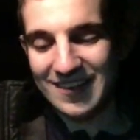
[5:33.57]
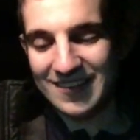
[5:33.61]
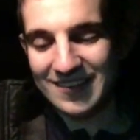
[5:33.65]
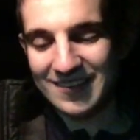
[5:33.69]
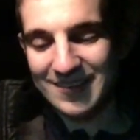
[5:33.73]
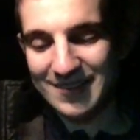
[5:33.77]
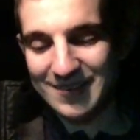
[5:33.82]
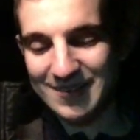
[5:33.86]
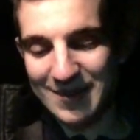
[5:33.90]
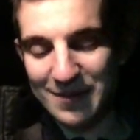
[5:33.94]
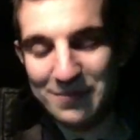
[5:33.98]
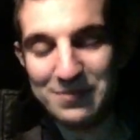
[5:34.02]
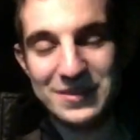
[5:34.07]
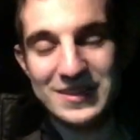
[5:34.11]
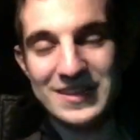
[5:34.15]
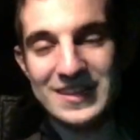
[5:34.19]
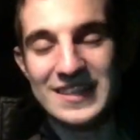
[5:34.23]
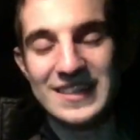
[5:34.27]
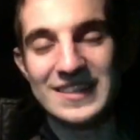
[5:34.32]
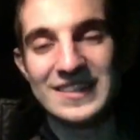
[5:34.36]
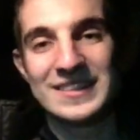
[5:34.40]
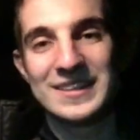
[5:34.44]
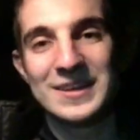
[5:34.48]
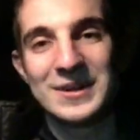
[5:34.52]
It's just something
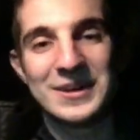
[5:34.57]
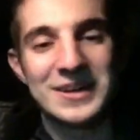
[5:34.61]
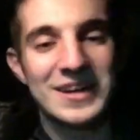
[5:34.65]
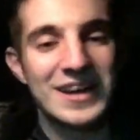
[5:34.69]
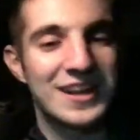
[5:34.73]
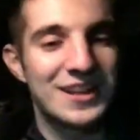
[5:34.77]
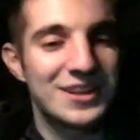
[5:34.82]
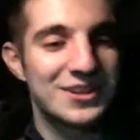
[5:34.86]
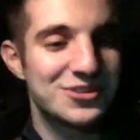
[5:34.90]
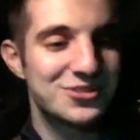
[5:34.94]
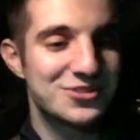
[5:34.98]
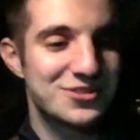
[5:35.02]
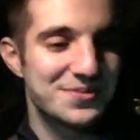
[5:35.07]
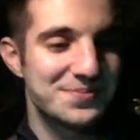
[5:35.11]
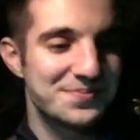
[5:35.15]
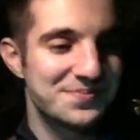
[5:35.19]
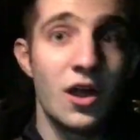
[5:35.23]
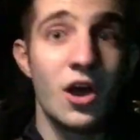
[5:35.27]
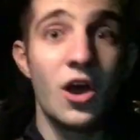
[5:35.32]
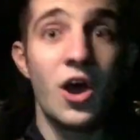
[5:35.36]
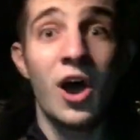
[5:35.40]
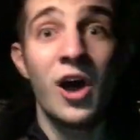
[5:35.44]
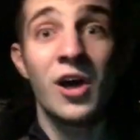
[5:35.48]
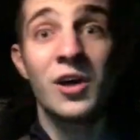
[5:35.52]
to acknowledge.
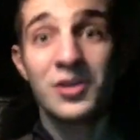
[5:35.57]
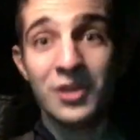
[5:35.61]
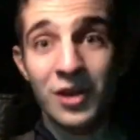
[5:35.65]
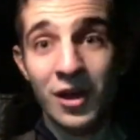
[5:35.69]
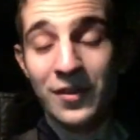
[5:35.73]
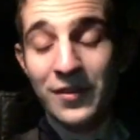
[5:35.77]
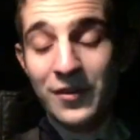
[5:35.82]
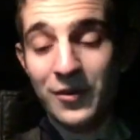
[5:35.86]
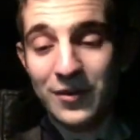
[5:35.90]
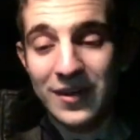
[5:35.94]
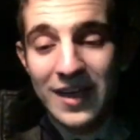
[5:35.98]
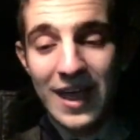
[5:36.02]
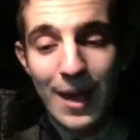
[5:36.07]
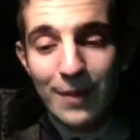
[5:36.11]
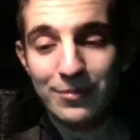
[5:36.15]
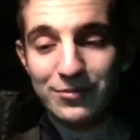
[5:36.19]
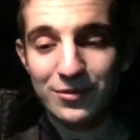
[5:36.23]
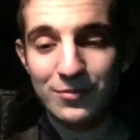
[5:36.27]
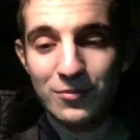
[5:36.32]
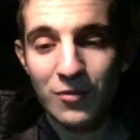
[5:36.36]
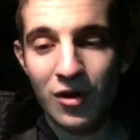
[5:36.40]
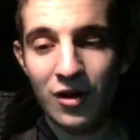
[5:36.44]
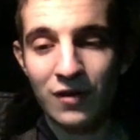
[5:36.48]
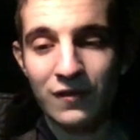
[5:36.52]
All in all, though,
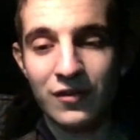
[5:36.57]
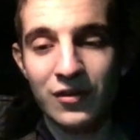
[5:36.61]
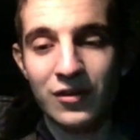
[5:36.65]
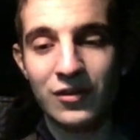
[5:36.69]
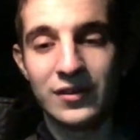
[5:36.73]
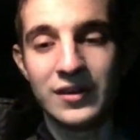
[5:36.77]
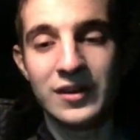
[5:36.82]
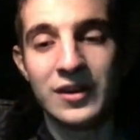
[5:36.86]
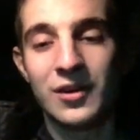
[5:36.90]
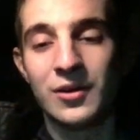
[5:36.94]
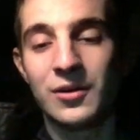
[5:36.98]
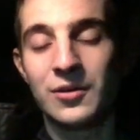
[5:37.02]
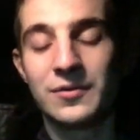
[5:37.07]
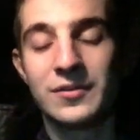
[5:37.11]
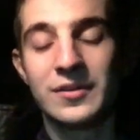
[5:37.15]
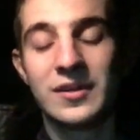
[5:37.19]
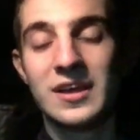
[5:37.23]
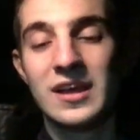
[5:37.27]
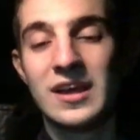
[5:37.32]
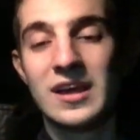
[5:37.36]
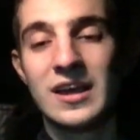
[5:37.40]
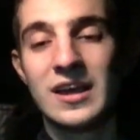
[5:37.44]
Captain Marvel, you know,